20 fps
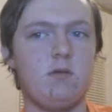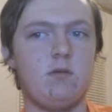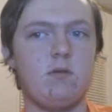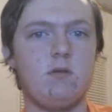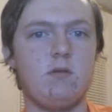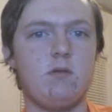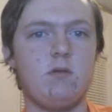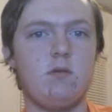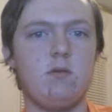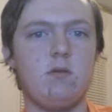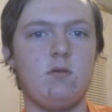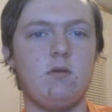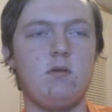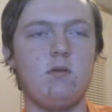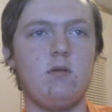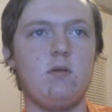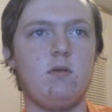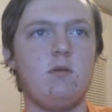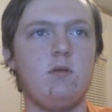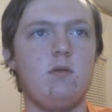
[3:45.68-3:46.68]

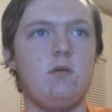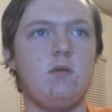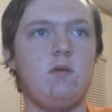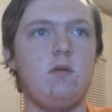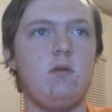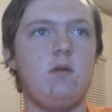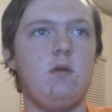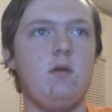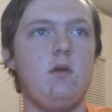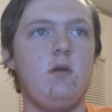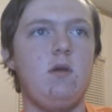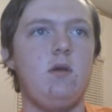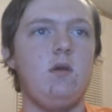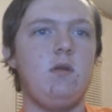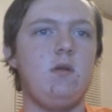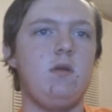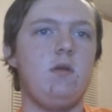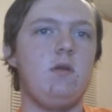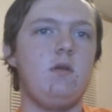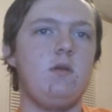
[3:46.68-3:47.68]

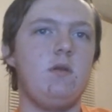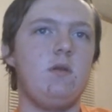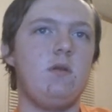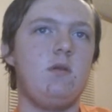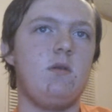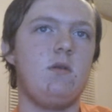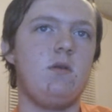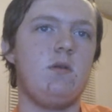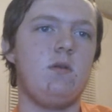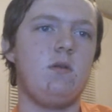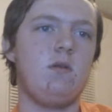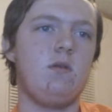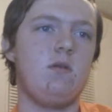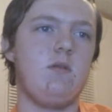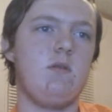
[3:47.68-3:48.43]
Nothing is said.